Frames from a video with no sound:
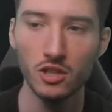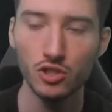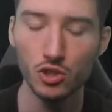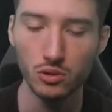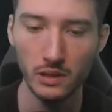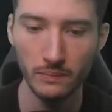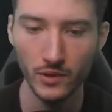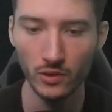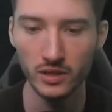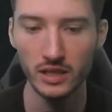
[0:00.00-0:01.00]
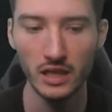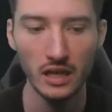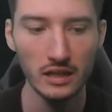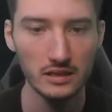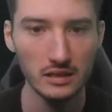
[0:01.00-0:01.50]
trimmed on the
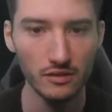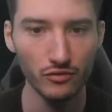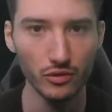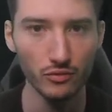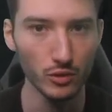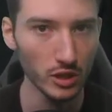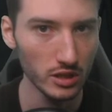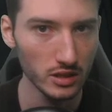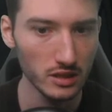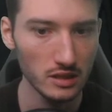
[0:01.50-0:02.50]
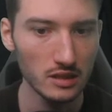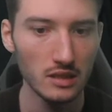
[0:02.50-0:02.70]
card for Worlds.